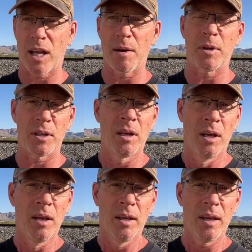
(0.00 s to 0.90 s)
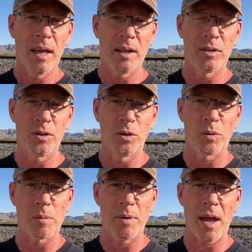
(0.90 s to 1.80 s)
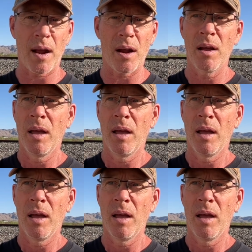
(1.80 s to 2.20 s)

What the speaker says: come and do the repair,